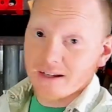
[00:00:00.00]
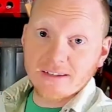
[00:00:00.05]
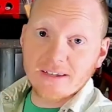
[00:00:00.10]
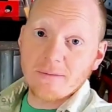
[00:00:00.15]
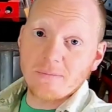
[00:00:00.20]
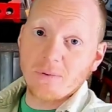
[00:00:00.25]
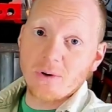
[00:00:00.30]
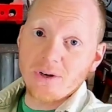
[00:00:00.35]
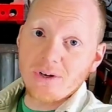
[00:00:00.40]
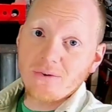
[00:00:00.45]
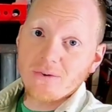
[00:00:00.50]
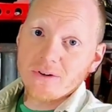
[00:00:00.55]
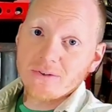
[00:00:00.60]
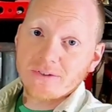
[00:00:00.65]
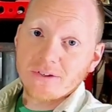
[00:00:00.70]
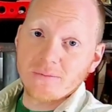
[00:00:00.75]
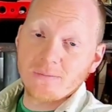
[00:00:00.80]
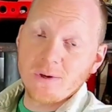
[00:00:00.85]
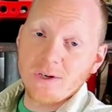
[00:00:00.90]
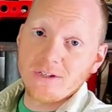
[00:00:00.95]
does get pretty
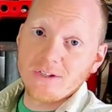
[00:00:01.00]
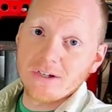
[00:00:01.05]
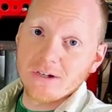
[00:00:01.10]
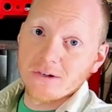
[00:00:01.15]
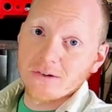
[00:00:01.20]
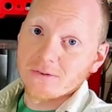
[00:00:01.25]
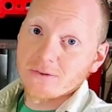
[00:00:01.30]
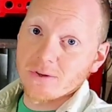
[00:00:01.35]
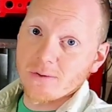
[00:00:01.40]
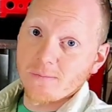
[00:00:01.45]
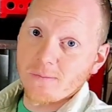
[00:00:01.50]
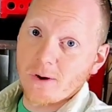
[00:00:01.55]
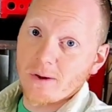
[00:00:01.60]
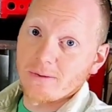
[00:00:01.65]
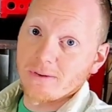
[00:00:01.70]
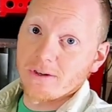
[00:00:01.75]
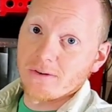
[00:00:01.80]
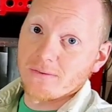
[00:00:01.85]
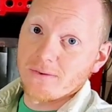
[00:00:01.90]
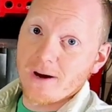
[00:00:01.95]
close to the PTO, so I'm
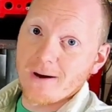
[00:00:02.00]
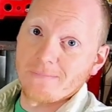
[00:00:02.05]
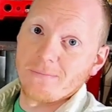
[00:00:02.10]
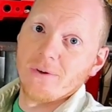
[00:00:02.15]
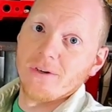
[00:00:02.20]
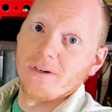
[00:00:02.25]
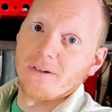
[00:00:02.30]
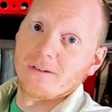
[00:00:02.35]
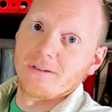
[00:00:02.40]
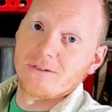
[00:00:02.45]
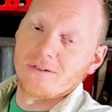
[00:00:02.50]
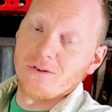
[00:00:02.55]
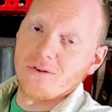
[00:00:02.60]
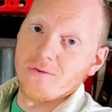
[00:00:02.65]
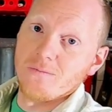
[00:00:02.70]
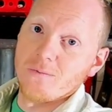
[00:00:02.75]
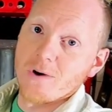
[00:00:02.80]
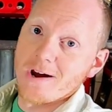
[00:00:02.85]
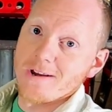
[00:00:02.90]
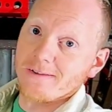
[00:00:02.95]
probably going to wrap the
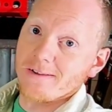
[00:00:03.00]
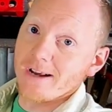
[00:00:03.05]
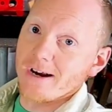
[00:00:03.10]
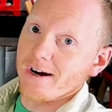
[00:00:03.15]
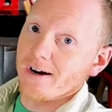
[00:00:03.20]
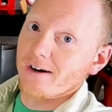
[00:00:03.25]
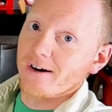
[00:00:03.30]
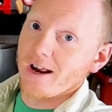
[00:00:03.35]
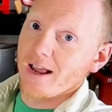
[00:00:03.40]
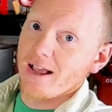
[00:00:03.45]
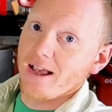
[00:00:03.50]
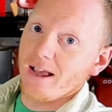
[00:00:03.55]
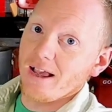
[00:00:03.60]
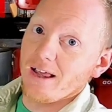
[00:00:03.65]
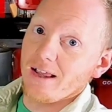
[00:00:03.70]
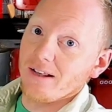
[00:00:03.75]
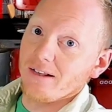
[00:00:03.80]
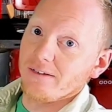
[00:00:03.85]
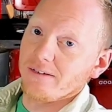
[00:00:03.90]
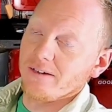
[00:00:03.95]
tube right there,
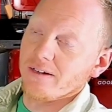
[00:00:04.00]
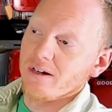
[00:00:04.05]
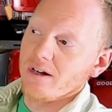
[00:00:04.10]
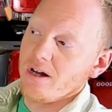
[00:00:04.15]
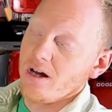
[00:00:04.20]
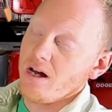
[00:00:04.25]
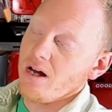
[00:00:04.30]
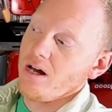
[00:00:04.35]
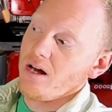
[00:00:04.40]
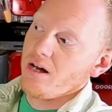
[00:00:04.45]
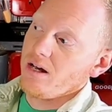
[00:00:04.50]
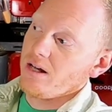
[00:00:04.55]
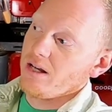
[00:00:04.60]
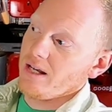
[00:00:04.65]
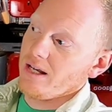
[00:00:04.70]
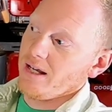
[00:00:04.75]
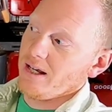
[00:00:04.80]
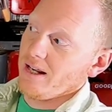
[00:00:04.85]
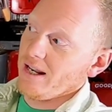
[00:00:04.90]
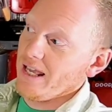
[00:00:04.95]
and
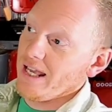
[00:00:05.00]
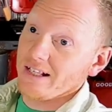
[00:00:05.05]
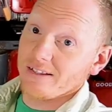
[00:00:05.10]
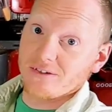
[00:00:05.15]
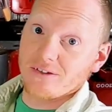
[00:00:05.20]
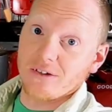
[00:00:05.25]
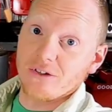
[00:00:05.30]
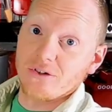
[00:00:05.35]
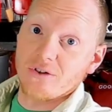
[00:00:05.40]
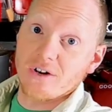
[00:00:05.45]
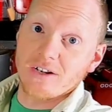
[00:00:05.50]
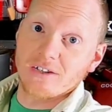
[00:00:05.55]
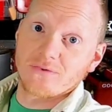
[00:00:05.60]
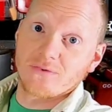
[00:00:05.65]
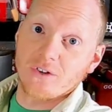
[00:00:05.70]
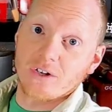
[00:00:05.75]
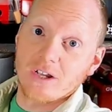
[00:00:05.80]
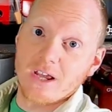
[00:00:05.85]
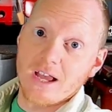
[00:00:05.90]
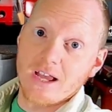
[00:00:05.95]
it hits the
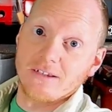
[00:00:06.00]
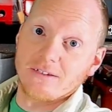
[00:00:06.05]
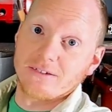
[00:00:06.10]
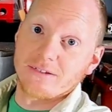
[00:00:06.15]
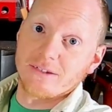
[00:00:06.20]
transfer case.